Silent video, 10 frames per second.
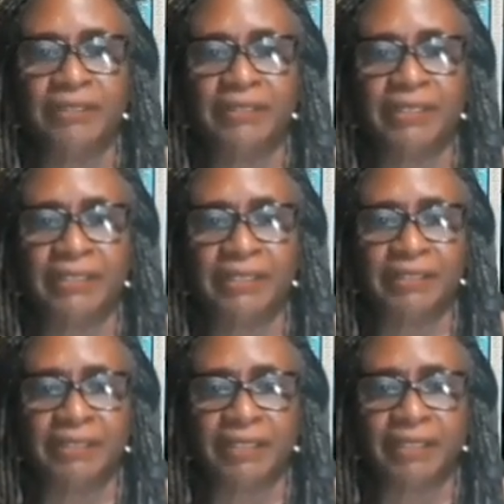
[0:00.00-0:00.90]

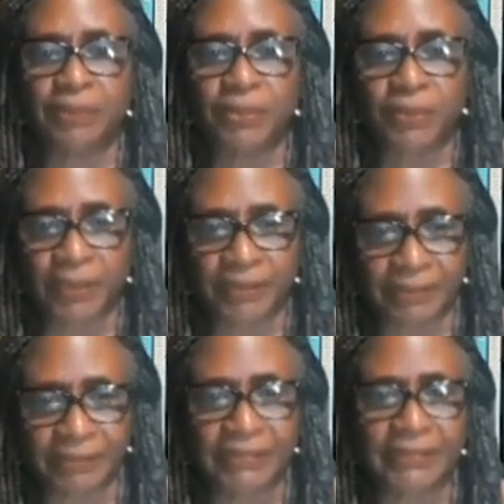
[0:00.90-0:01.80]
the
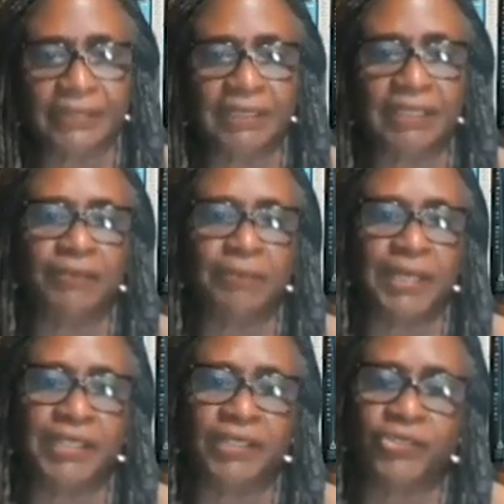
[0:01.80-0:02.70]
importance of
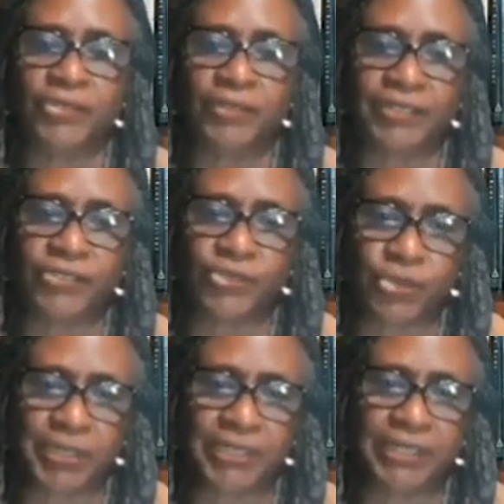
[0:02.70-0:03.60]
making sure that
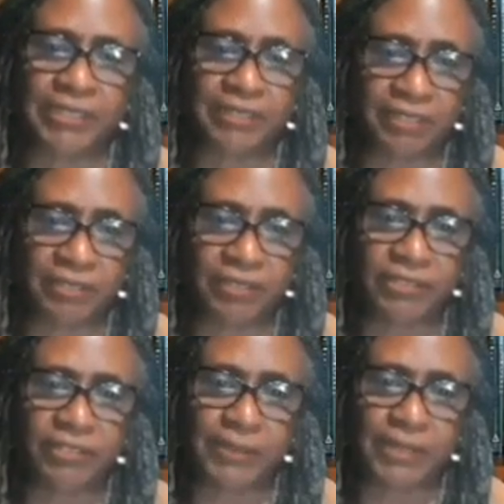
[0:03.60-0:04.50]
story
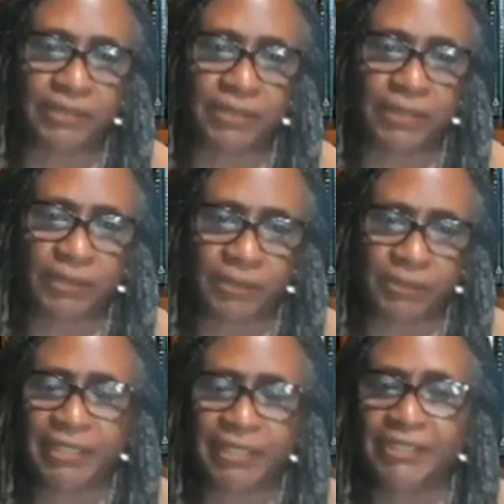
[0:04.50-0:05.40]
continues to be
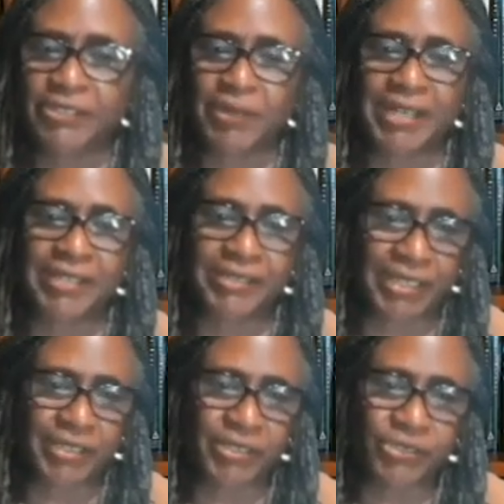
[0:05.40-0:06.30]
told. So I
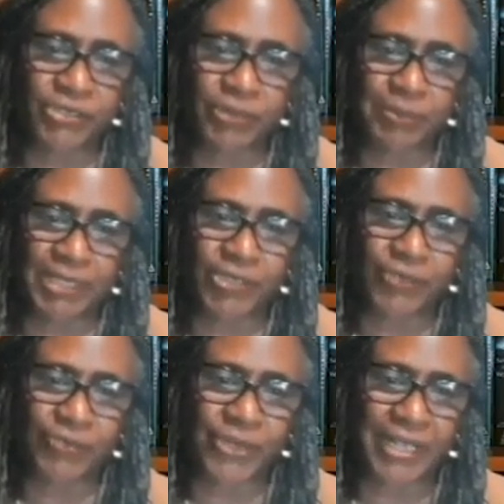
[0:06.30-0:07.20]
thank you so
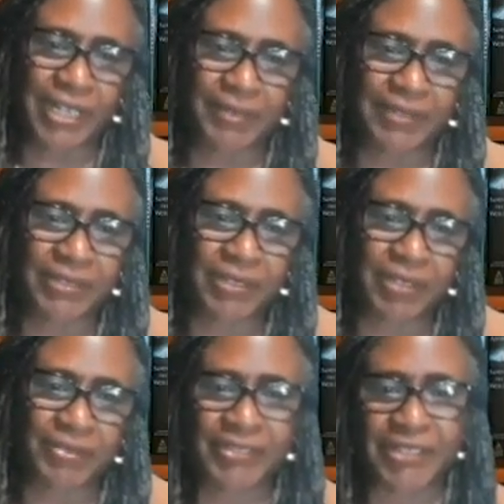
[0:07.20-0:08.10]
much for having this
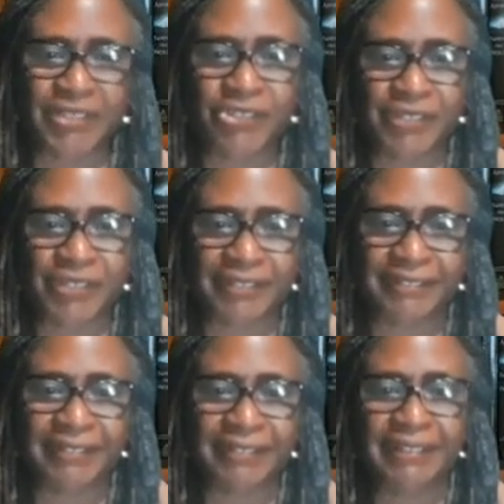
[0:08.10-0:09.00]

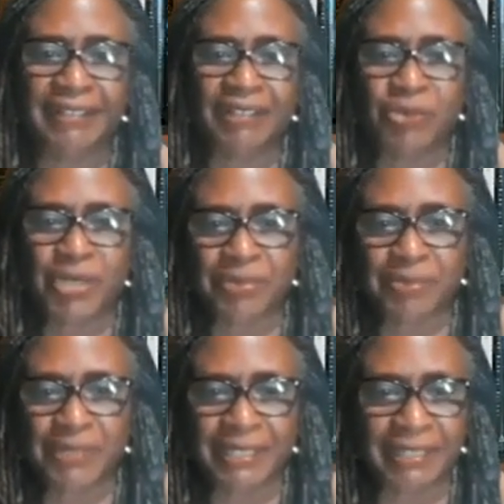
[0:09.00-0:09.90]
conversation with
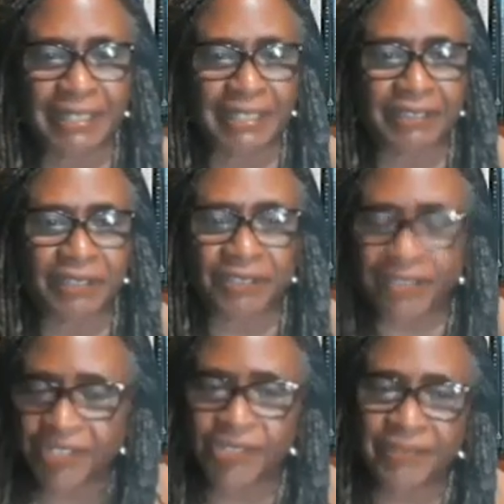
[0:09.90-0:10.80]
me, and
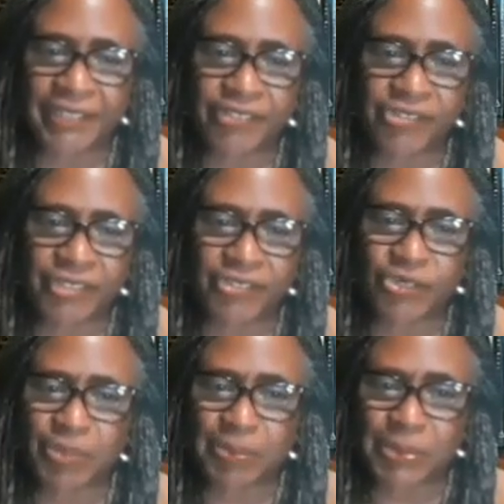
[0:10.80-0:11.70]
congratulations
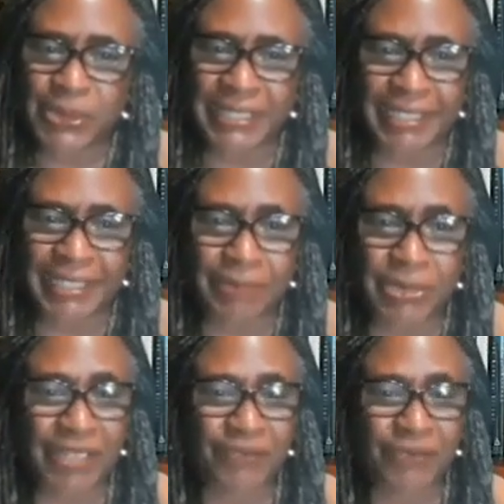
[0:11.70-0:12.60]
on the book. And I'm
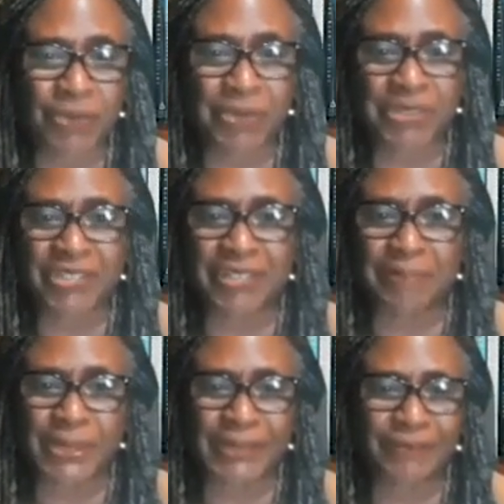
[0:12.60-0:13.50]
looking forward to the
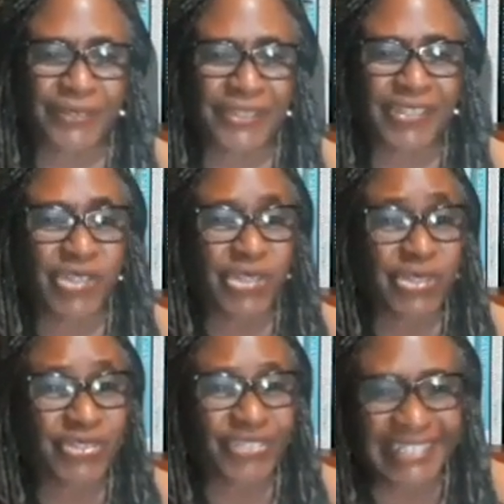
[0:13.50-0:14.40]
book for the
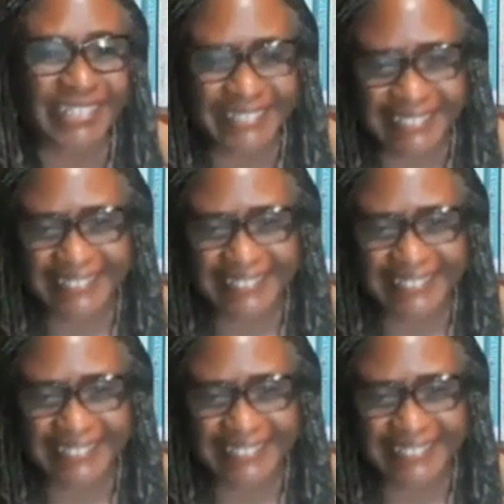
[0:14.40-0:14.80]
children